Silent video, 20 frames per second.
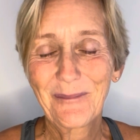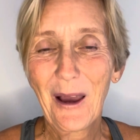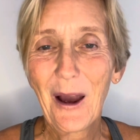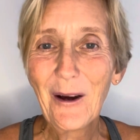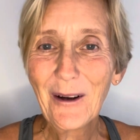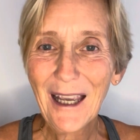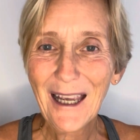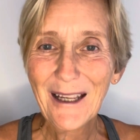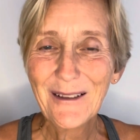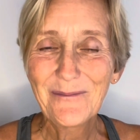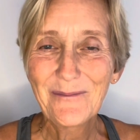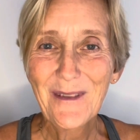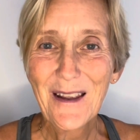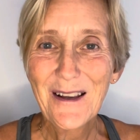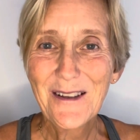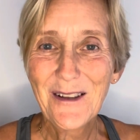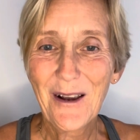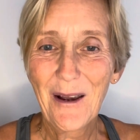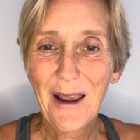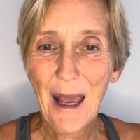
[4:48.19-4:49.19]
Okay,
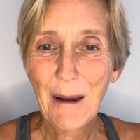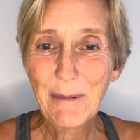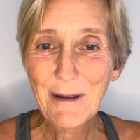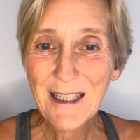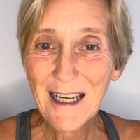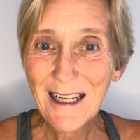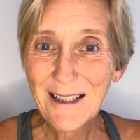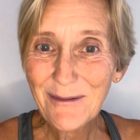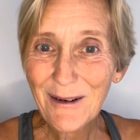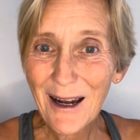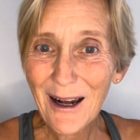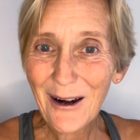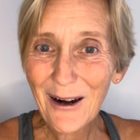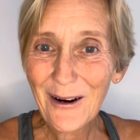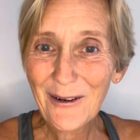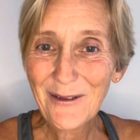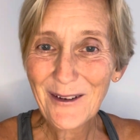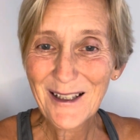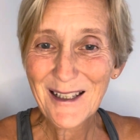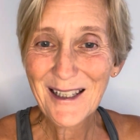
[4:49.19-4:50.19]
so happy day
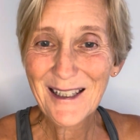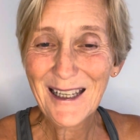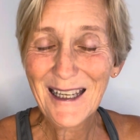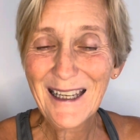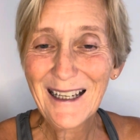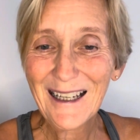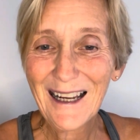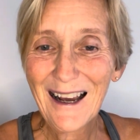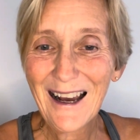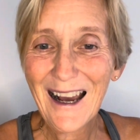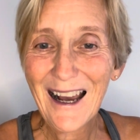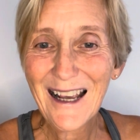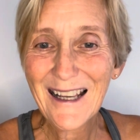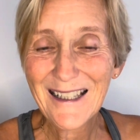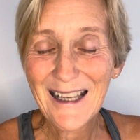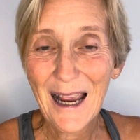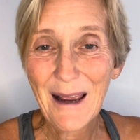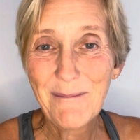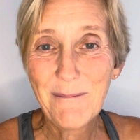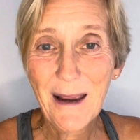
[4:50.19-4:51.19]
12. See you
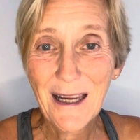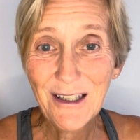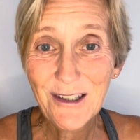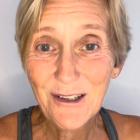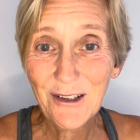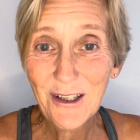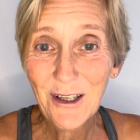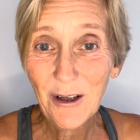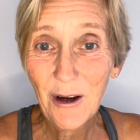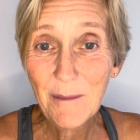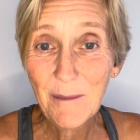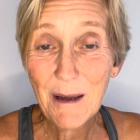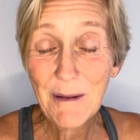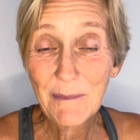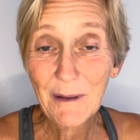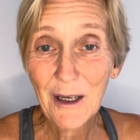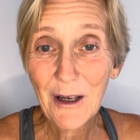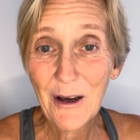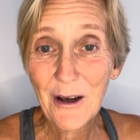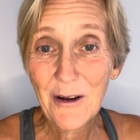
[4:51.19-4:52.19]
guys, and make sure you comment
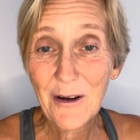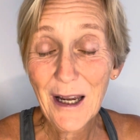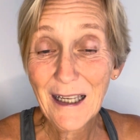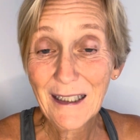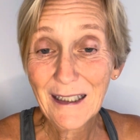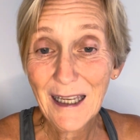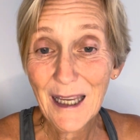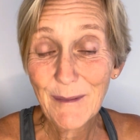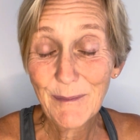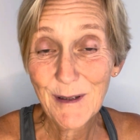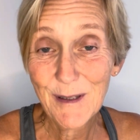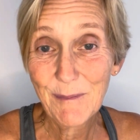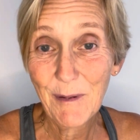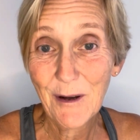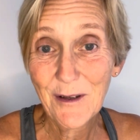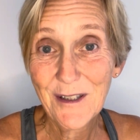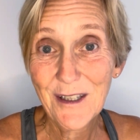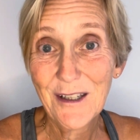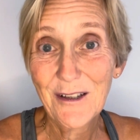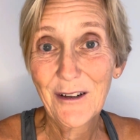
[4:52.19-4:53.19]
below and keep us
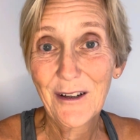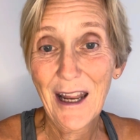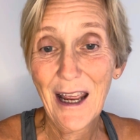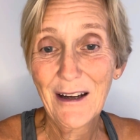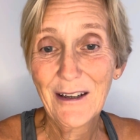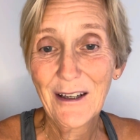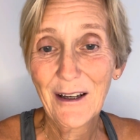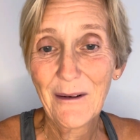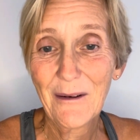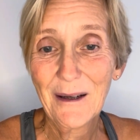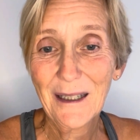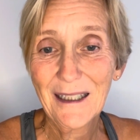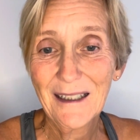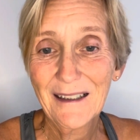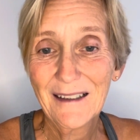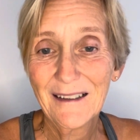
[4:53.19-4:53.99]
posted on how you're going.